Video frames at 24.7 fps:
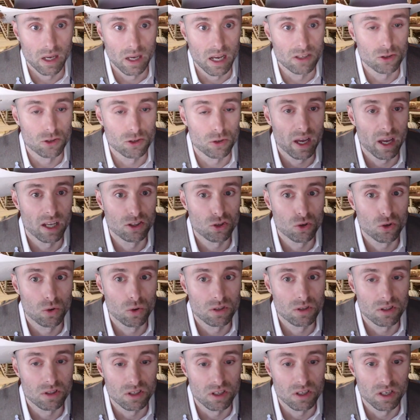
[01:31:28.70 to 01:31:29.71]
As you head
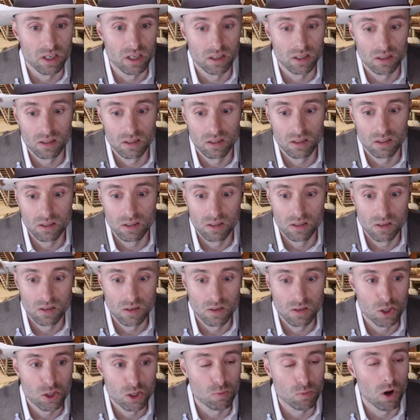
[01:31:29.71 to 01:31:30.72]
towards the
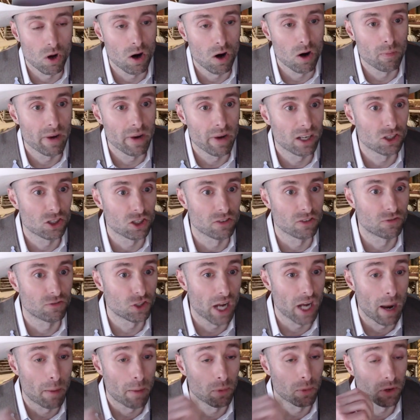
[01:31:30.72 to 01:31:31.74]
small makeshift
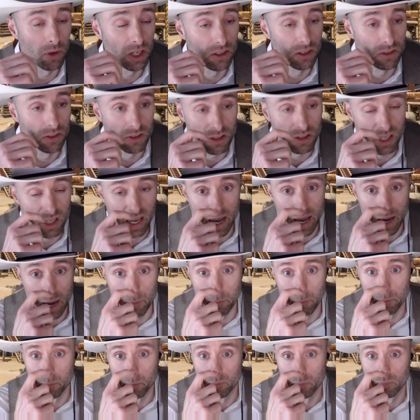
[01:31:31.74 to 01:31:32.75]
chapel here in this
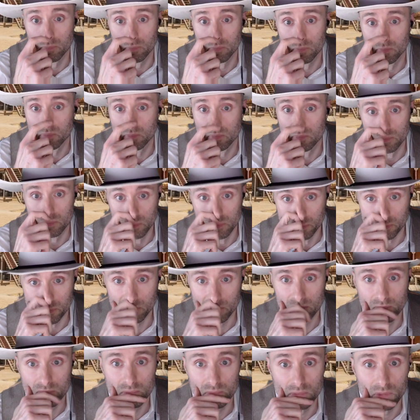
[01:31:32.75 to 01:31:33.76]
camp,
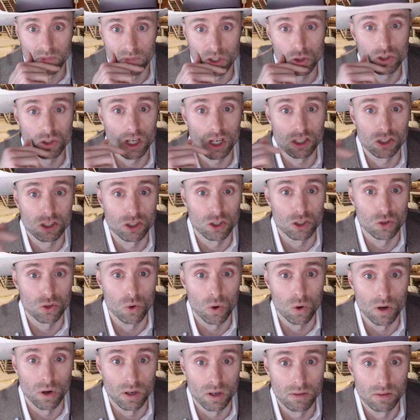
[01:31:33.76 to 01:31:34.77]
you touch the
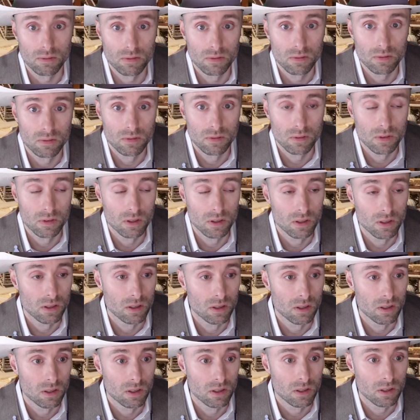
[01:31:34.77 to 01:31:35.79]
door.
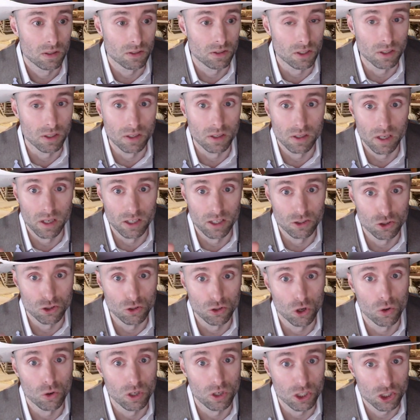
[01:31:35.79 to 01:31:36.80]
As you
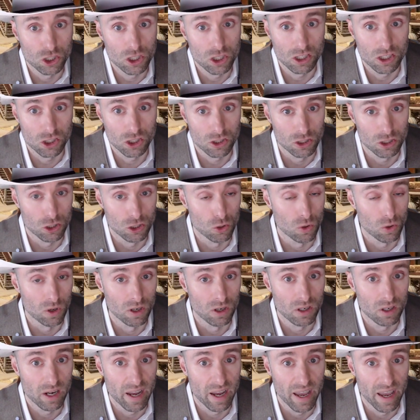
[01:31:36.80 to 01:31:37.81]
go to touch the
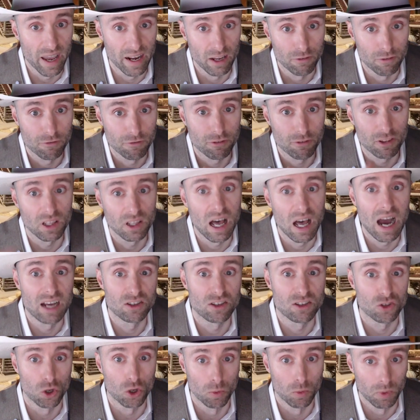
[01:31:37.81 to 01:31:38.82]
door, and it
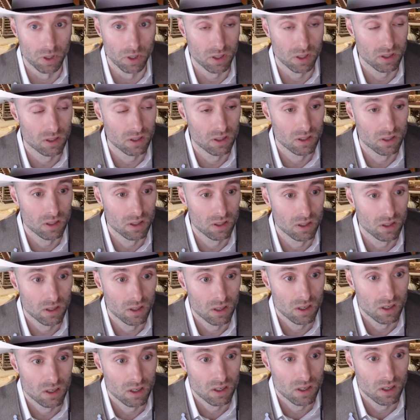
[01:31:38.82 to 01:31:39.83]
flies open.
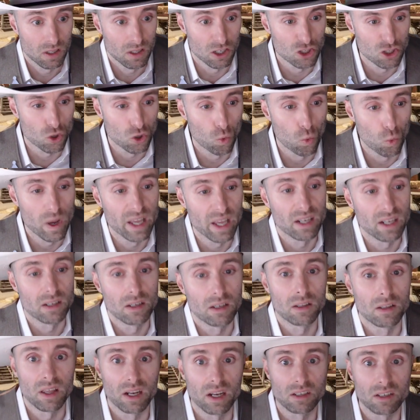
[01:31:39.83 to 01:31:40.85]
There's a
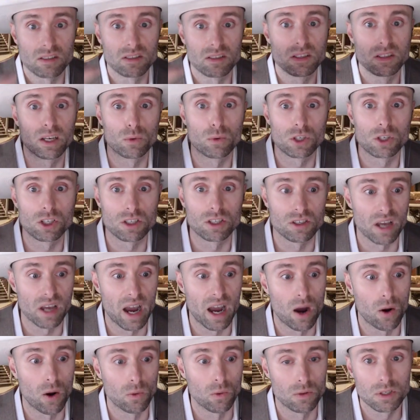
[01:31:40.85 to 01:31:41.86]
wind that extinguishes
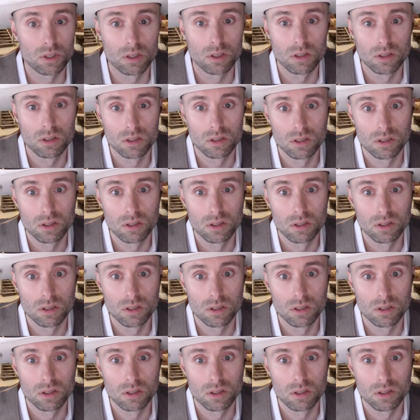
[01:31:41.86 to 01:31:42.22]
out.